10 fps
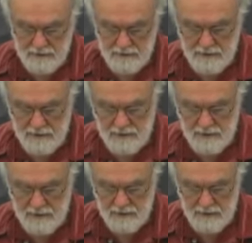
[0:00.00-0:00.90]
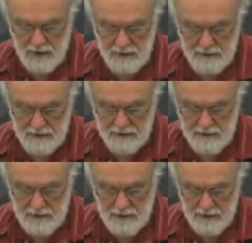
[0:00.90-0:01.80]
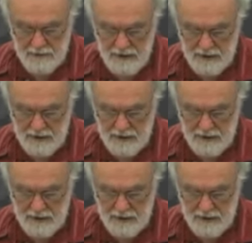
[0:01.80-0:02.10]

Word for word: the, the, the, market and the